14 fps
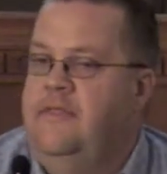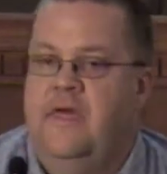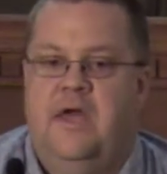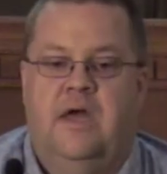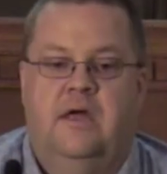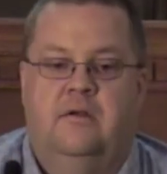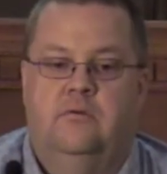
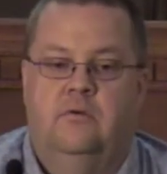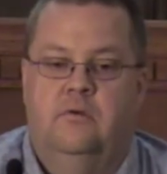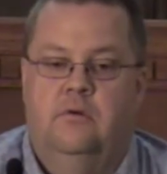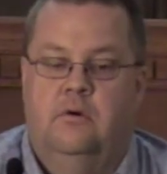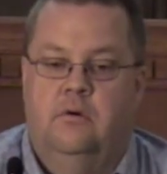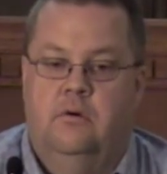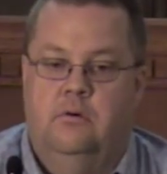that
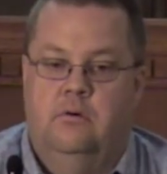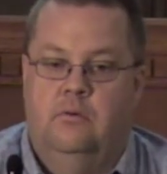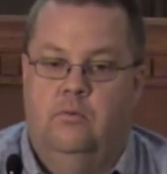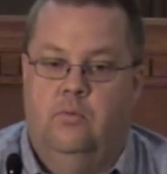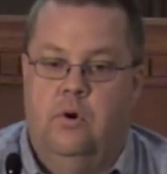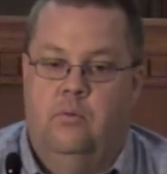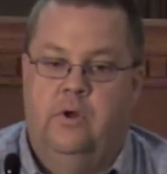
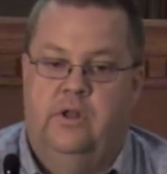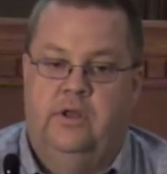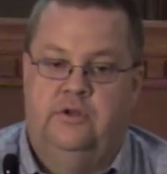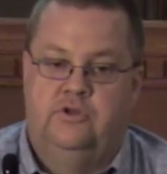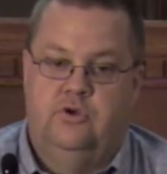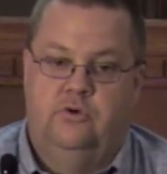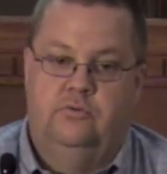we're
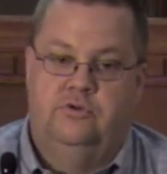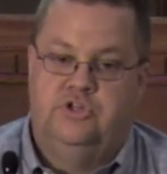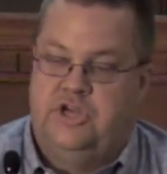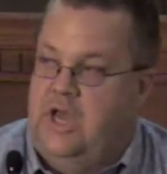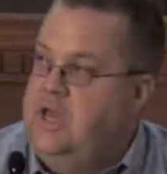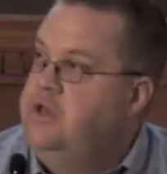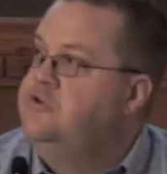willing to
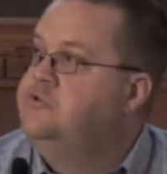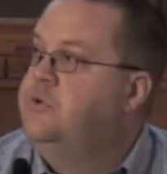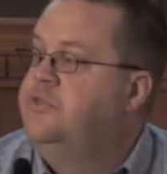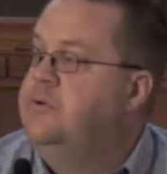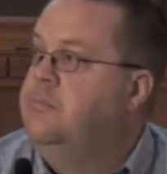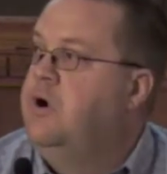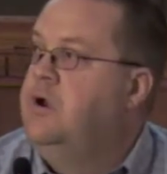change
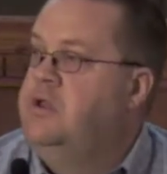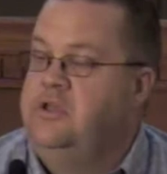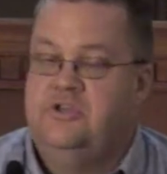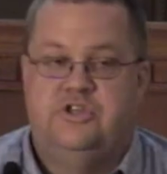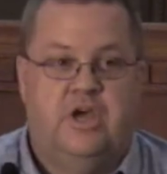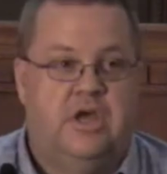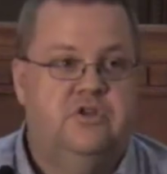with the
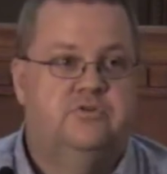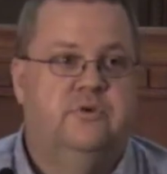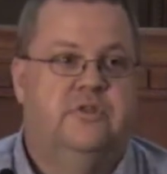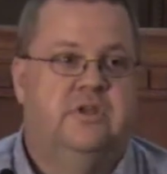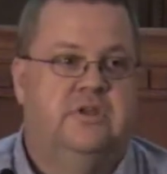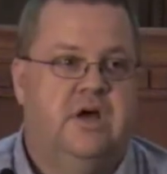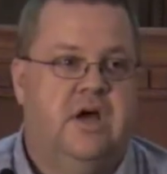market, change
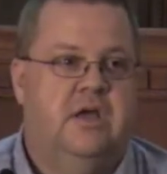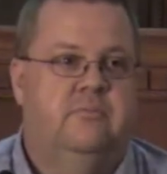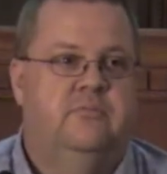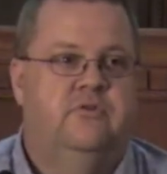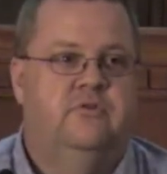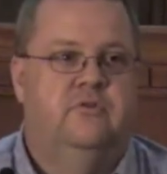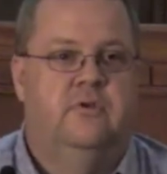with the
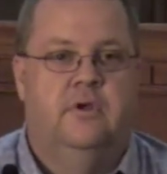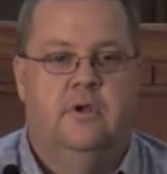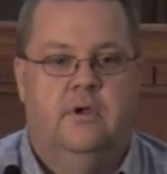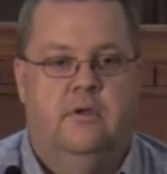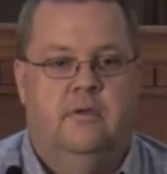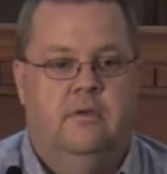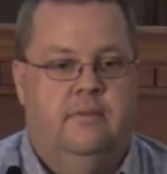times.
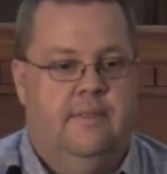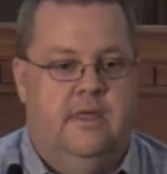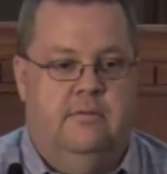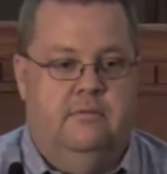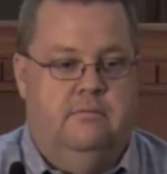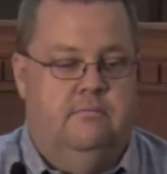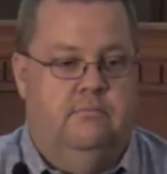
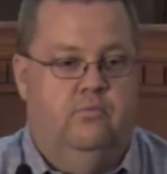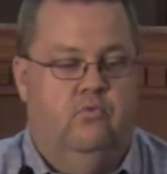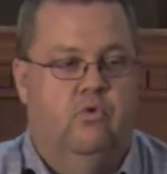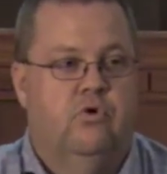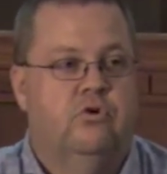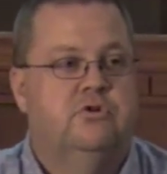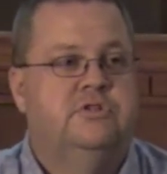
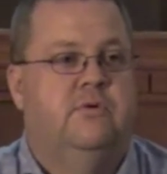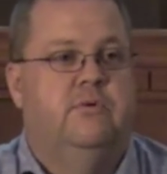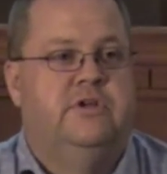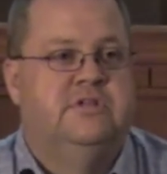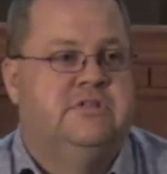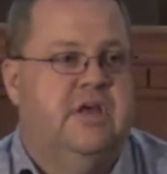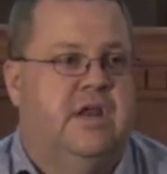Rules that
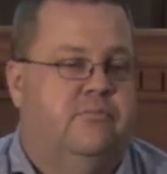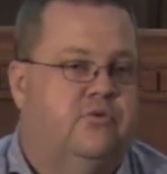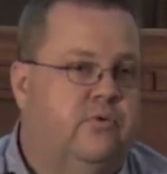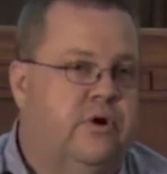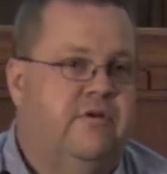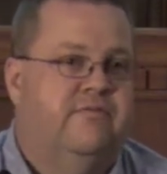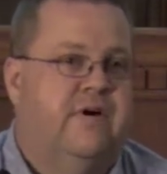we set up
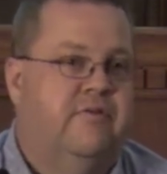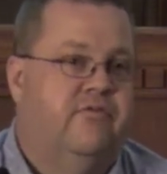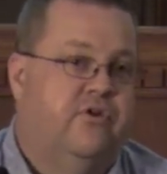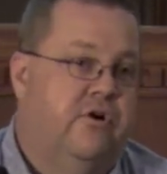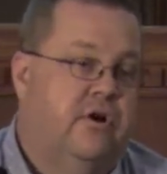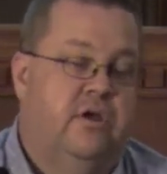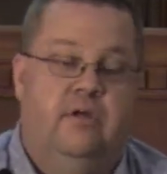25,
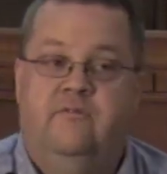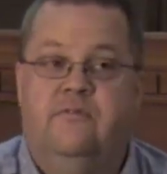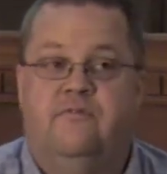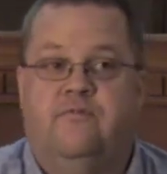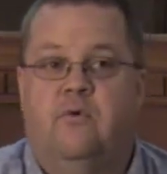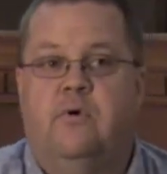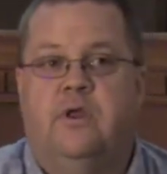30, even
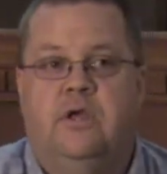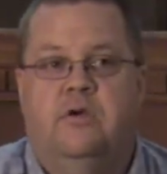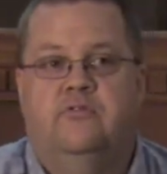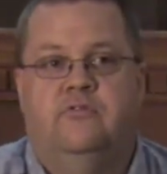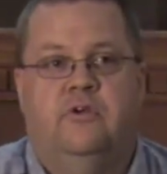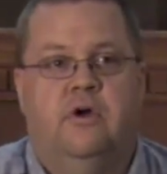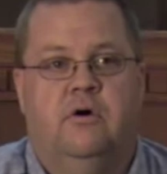40
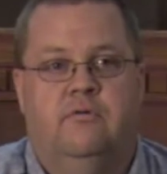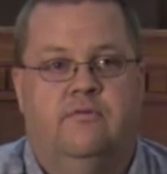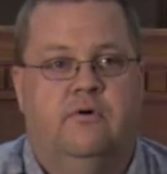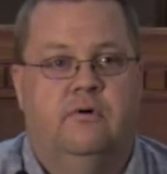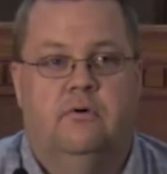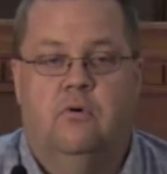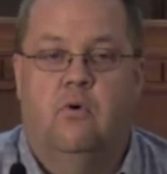years ago
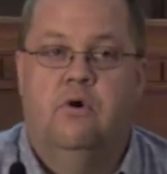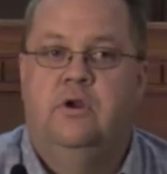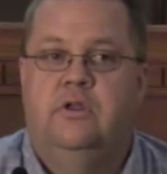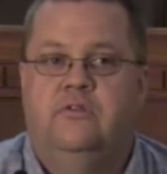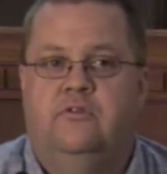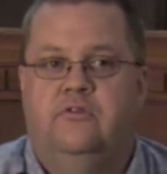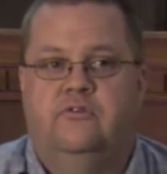for
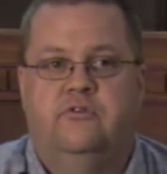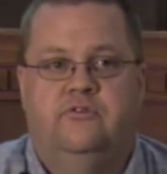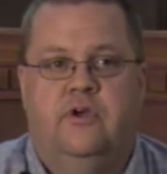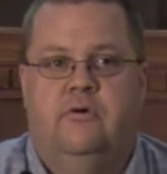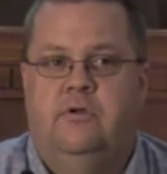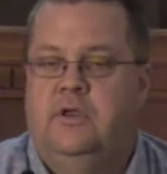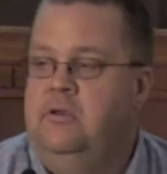ordinances or
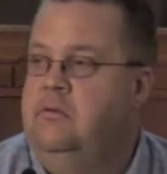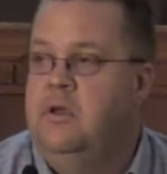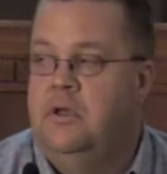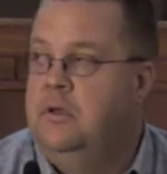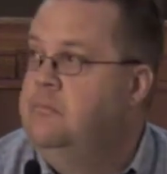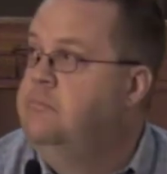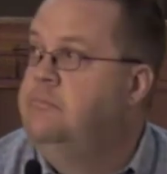zoning
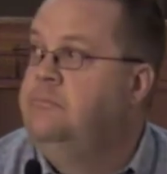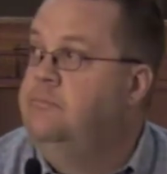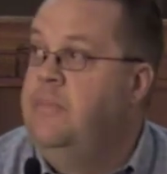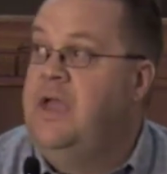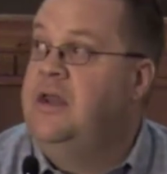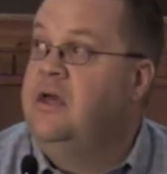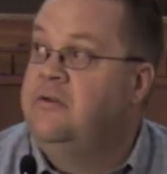
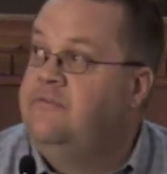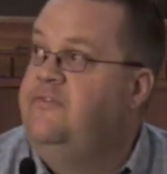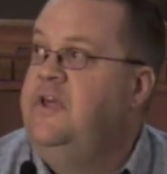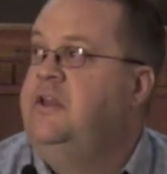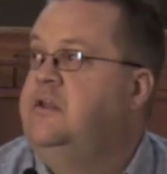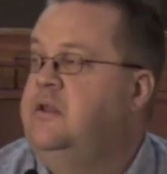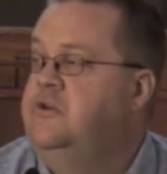may not
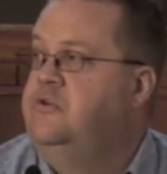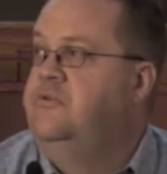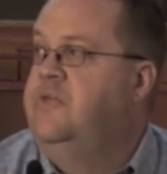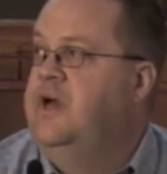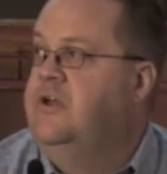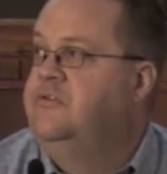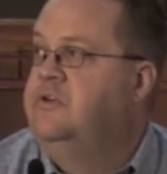fit in
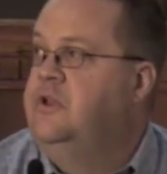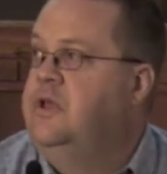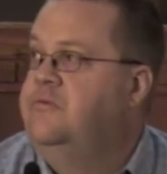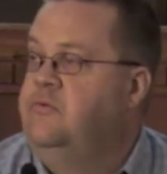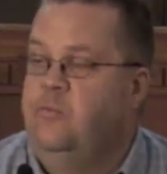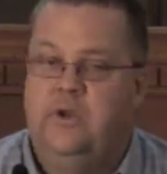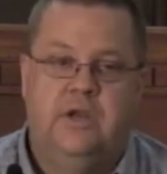
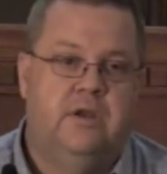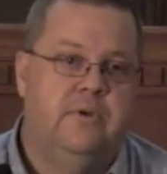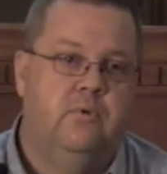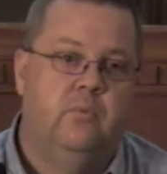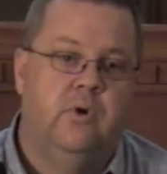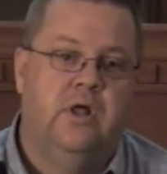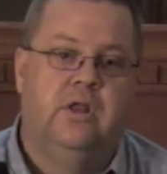2011. We need to
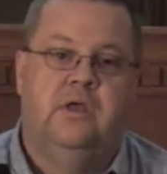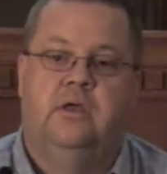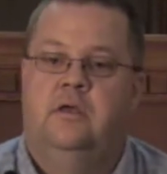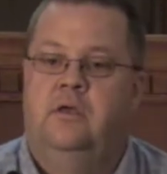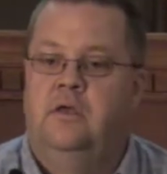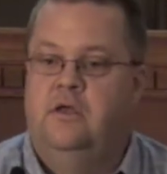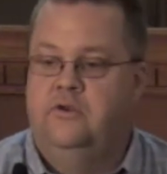be
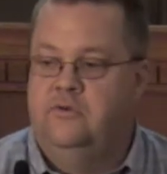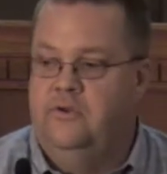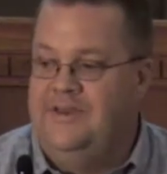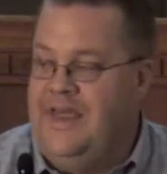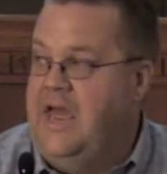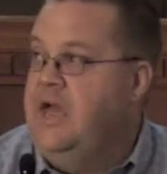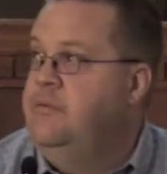willing to
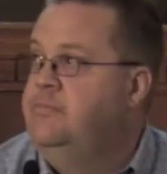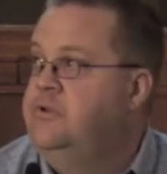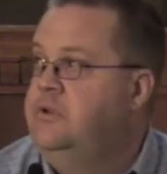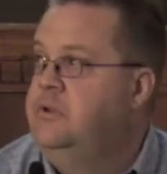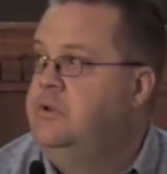adapt.